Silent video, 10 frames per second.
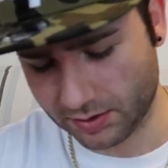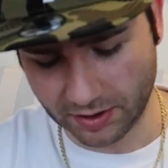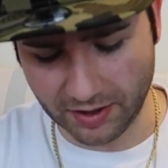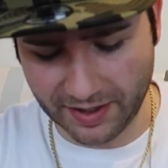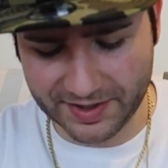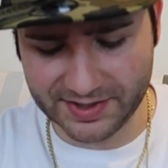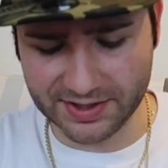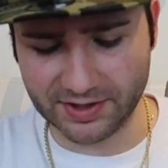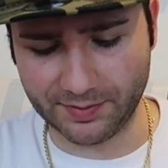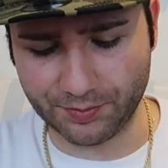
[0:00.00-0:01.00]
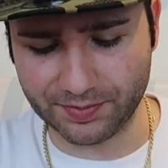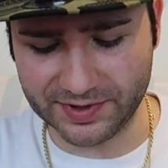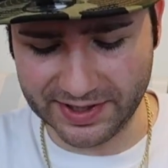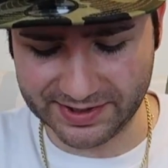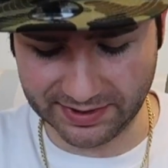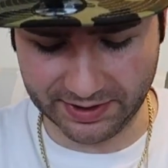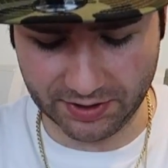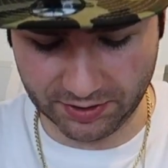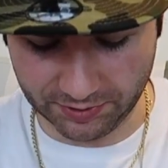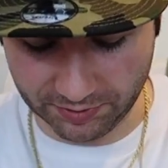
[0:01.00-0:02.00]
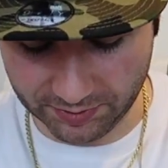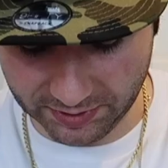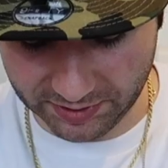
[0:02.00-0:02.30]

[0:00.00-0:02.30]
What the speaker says: a lot of these things look decently new,